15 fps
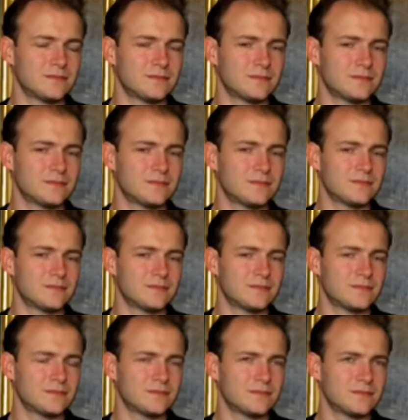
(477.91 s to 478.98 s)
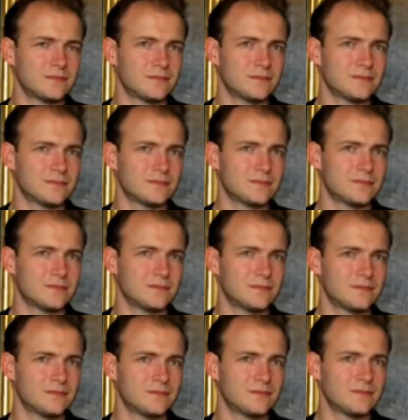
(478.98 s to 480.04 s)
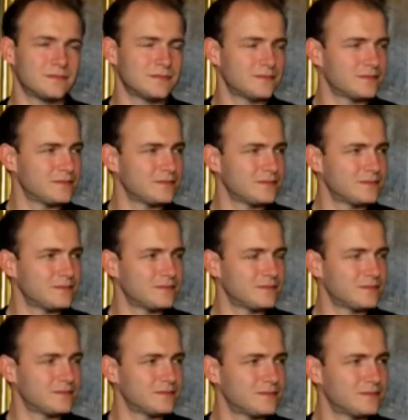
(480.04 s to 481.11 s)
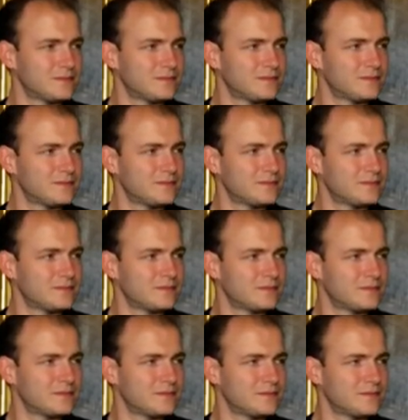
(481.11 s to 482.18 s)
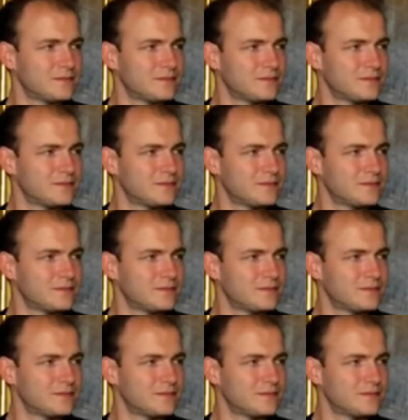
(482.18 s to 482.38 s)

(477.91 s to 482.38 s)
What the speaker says: [no speech]